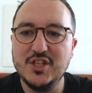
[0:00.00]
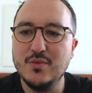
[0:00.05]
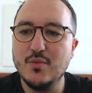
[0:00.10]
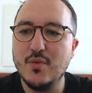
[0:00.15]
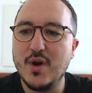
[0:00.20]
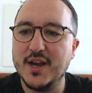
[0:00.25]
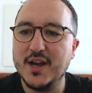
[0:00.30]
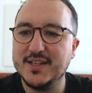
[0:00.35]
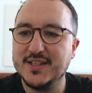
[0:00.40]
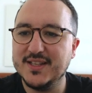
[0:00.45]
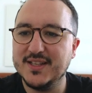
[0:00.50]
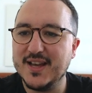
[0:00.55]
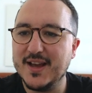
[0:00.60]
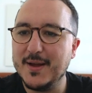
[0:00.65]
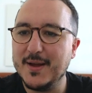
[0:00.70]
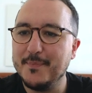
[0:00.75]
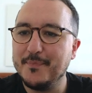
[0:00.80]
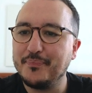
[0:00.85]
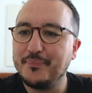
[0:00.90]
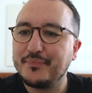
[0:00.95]
white
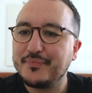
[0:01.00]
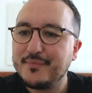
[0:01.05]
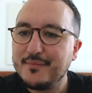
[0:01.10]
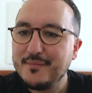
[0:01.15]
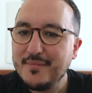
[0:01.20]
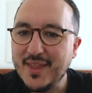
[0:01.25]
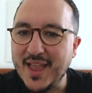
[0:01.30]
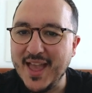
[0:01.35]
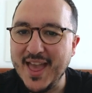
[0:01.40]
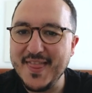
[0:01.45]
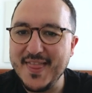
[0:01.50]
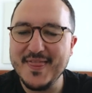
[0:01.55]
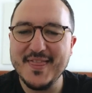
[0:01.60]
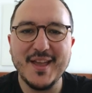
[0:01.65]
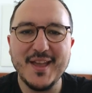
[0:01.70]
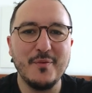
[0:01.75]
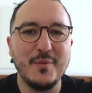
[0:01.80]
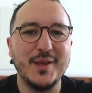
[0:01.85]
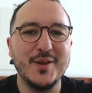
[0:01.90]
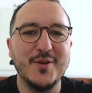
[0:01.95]
there, and
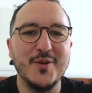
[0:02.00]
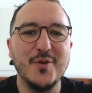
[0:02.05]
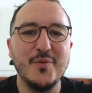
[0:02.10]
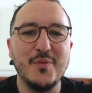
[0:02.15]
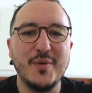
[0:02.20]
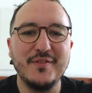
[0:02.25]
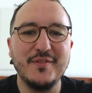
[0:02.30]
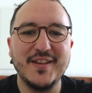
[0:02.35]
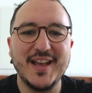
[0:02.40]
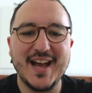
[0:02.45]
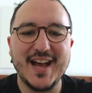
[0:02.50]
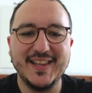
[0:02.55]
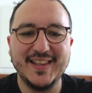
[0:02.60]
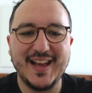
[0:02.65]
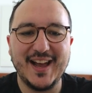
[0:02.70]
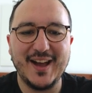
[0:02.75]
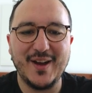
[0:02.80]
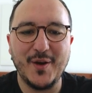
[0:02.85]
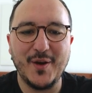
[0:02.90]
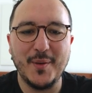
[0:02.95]
there we go, we've
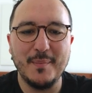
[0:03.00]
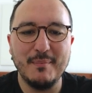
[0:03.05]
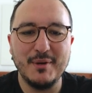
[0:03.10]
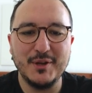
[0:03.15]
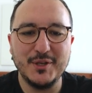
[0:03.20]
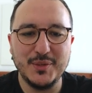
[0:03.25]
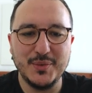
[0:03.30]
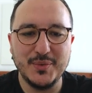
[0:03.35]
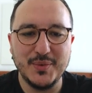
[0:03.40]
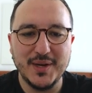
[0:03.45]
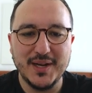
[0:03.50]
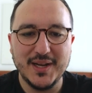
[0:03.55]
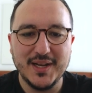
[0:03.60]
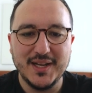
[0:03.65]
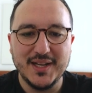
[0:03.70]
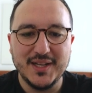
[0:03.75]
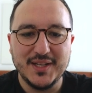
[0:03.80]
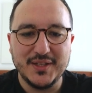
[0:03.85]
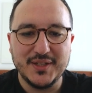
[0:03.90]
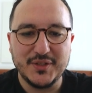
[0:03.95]
got our menu.
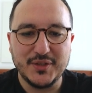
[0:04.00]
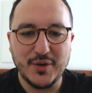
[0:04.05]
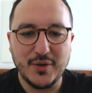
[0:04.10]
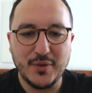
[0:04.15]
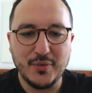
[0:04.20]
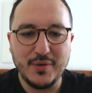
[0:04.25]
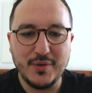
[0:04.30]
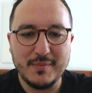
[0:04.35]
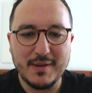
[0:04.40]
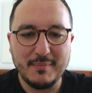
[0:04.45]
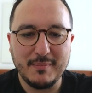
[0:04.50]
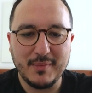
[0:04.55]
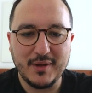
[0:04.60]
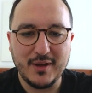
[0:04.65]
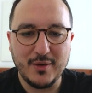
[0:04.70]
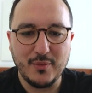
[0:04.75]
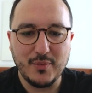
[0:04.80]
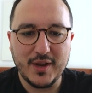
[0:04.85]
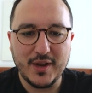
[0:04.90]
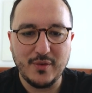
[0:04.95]
So
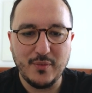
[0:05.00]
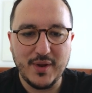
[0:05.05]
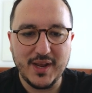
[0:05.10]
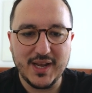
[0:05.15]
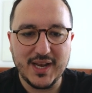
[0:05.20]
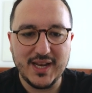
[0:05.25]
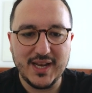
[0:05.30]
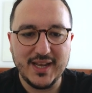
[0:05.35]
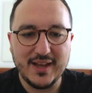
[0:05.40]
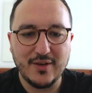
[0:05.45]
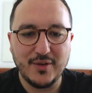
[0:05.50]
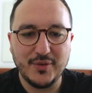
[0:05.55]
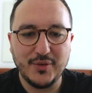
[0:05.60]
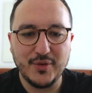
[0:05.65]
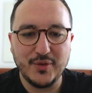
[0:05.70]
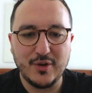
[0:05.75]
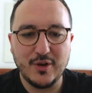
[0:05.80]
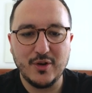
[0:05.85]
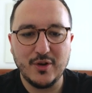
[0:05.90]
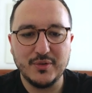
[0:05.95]
remember, when we click on
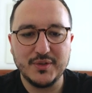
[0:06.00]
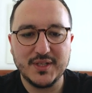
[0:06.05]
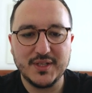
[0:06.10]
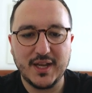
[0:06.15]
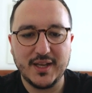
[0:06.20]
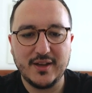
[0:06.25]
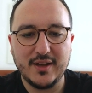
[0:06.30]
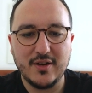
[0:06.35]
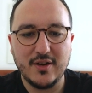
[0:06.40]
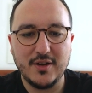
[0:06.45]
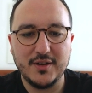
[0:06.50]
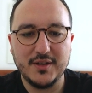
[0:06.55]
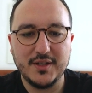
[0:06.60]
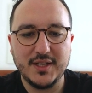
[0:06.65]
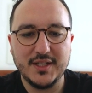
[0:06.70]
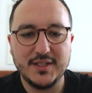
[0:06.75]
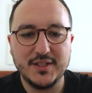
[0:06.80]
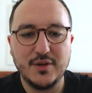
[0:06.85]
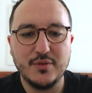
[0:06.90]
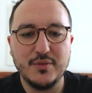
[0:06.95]
the close icon,
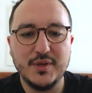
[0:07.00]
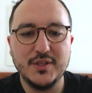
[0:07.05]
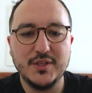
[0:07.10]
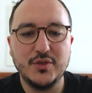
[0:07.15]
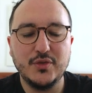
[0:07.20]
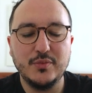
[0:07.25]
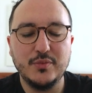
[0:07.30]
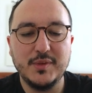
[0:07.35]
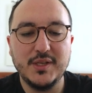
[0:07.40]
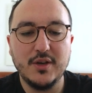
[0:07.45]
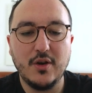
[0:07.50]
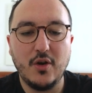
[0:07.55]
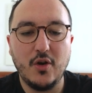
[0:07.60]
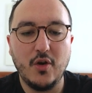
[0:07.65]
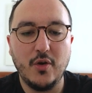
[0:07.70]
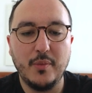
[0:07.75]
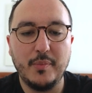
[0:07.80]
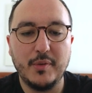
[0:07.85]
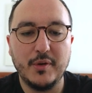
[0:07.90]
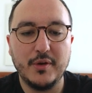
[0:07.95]
it's going to be
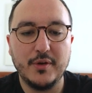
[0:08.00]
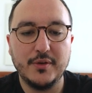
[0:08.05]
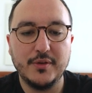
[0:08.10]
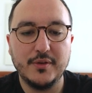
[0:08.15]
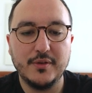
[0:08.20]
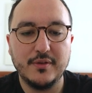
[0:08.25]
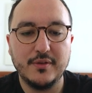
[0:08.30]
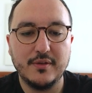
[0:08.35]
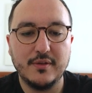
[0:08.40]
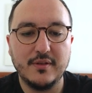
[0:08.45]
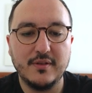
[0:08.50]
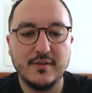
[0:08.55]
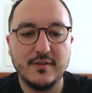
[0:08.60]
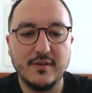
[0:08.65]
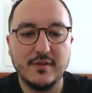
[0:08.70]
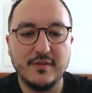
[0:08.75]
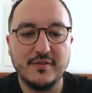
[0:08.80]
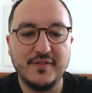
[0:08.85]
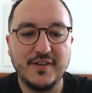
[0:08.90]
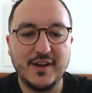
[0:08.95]
open
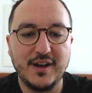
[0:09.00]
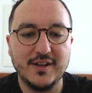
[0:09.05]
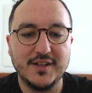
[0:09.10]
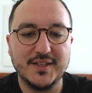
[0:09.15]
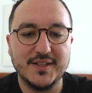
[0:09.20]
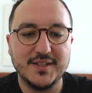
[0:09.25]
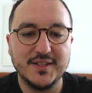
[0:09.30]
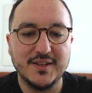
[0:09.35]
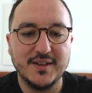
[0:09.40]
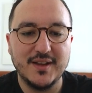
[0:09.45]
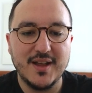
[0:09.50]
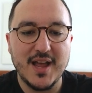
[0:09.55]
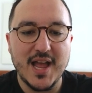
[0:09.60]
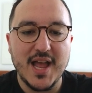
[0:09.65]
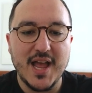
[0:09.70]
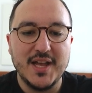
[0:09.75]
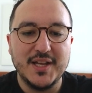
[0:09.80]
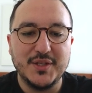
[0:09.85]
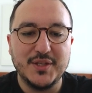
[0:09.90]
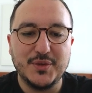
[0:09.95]
false.
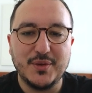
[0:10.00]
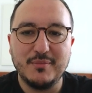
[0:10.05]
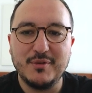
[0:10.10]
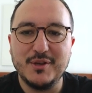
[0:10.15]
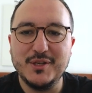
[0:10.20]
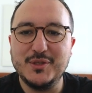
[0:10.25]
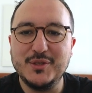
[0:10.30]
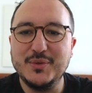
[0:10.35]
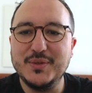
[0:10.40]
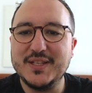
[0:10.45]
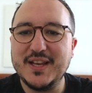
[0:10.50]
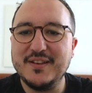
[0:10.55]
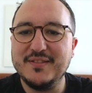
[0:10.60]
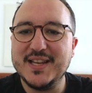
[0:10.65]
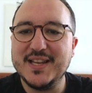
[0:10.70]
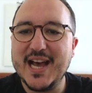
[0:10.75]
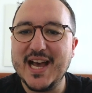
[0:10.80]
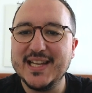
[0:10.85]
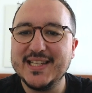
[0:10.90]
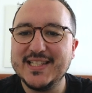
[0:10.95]
So I'm going to
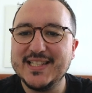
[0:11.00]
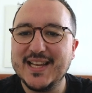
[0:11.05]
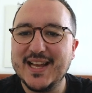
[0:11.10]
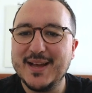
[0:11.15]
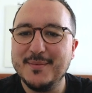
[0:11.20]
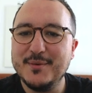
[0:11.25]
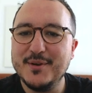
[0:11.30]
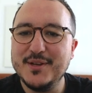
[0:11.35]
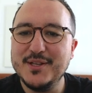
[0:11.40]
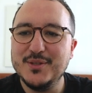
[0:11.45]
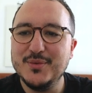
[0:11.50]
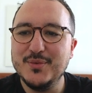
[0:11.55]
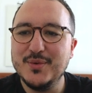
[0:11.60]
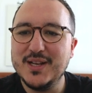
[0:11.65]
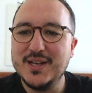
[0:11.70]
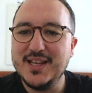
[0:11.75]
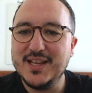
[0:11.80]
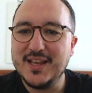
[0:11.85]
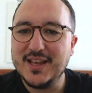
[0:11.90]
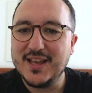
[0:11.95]
save that. I'm going to
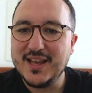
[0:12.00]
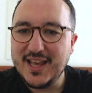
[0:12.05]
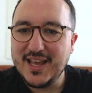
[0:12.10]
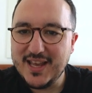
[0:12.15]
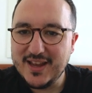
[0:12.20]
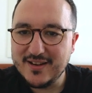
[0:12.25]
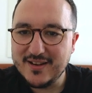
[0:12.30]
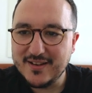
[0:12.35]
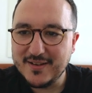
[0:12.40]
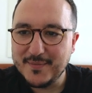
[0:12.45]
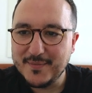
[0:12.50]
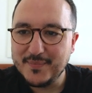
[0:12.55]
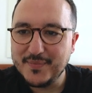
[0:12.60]
click here